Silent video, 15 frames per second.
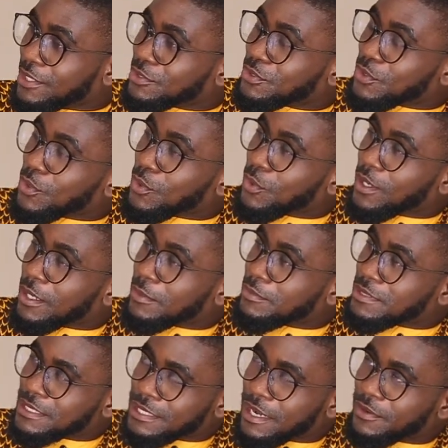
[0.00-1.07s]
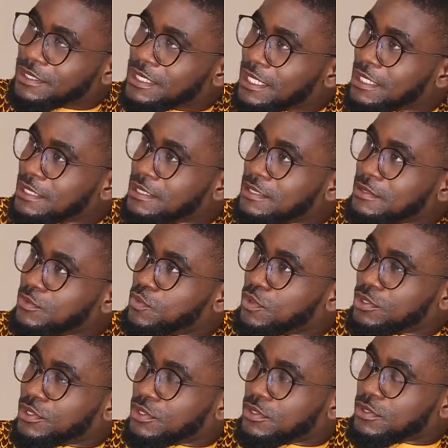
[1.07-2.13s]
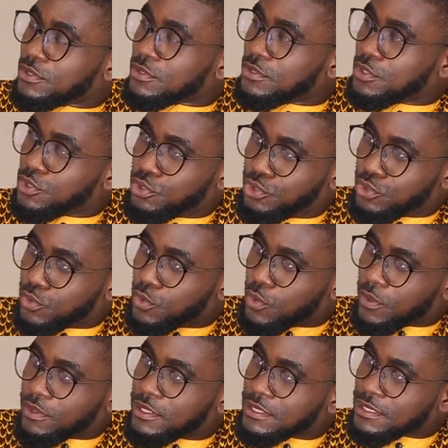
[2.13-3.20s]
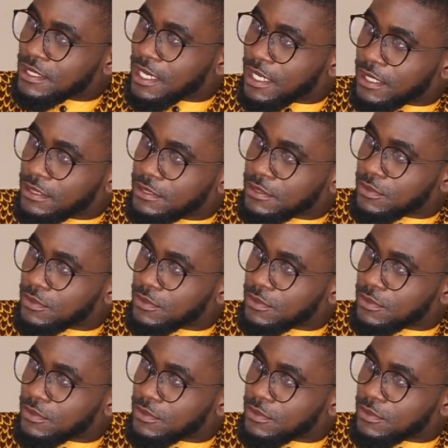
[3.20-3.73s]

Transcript: so Sinare, tell us what you do on the side.